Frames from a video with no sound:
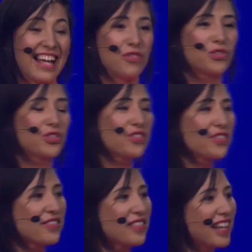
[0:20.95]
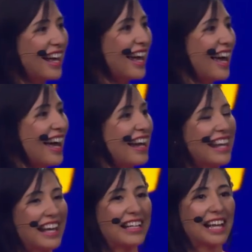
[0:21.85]
And you just
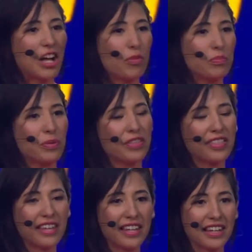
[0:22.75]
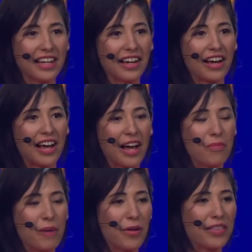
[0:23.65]
can't help but think
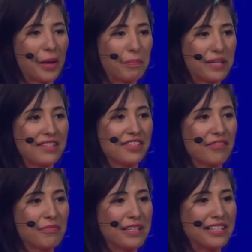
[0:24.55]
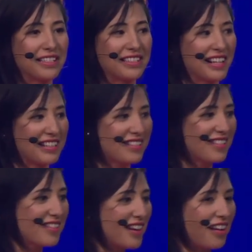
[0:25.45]
about that piece of meat that's
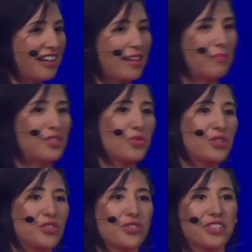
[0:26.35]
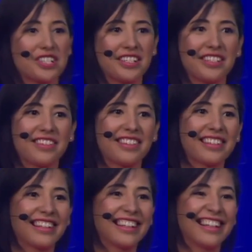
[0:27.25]
stuck in between your teeth.